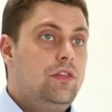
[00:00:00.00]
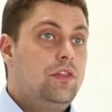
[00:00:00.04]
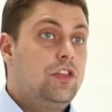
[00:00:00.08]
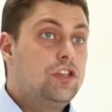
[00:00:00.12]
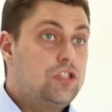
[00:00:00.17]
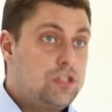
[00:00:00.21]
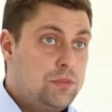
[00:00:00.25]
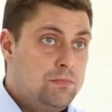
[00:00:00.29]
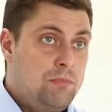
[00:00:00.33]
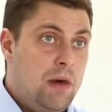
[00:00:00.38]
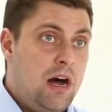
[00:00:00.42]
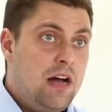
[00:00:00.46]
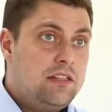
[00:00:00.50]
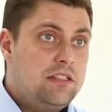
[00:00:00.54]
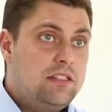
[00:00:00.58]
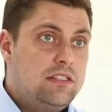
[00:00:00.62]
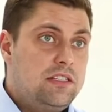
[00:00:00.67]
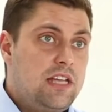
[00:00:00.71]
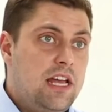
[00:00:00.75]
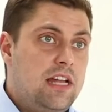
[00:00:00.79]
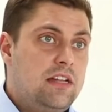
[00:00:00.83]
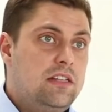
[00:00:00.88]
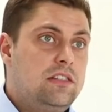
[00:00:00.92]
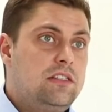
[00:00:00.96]
The
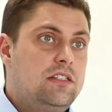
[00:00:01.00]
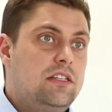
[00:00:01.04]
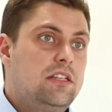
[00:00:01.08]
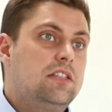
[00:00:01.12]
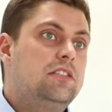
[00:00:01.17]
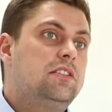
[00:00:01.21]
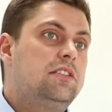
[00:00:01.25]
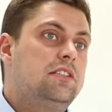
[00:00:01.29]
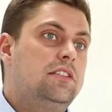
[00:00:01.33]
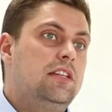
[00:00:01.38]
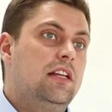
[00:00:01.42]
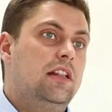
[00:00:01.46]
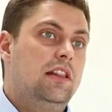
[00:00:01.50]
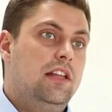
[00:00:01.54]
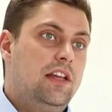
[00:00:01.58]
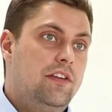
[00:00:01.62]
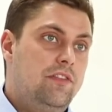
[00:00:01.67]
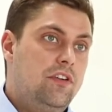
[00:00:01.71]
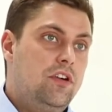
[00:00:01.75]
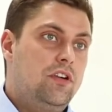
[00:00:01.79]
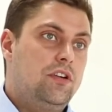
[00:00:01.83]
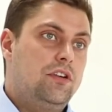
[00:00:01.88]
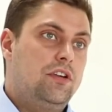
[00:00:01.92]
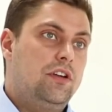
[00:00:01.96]
SmartSense is
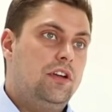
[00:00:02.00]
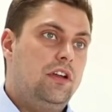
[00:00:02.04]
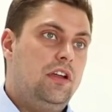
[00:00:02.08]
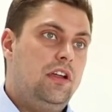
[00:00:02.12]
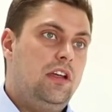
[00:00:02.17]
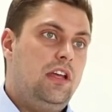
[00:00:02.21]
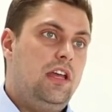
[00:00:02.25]
delivered